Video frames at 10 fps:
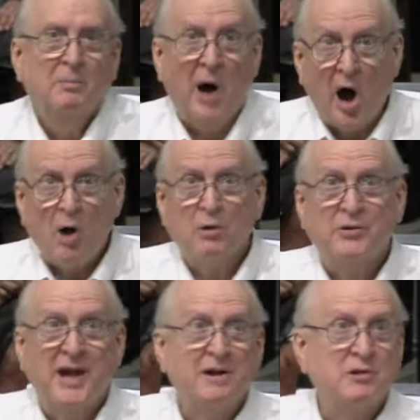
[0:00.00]

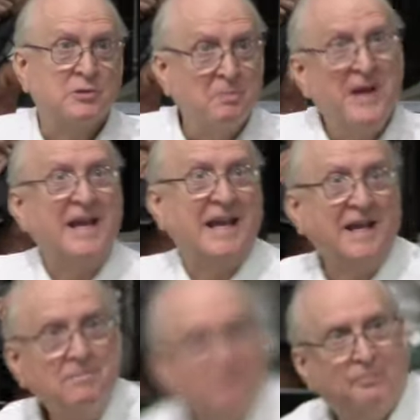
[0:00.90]
Paul tells
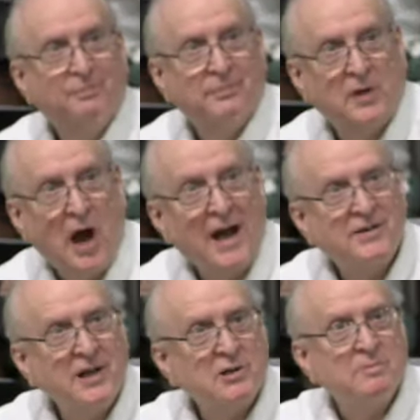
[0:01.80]
me,
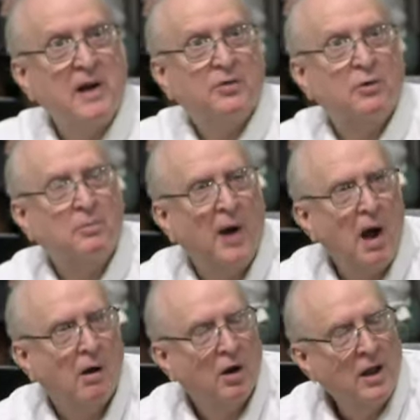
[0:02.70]
God tells me through
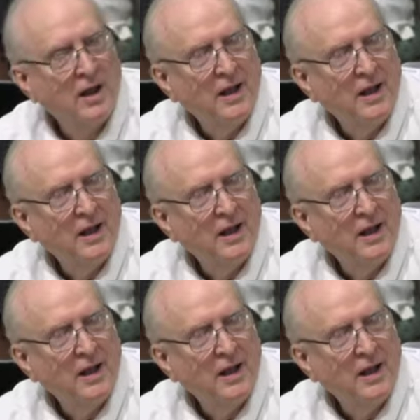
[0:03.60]
Paul,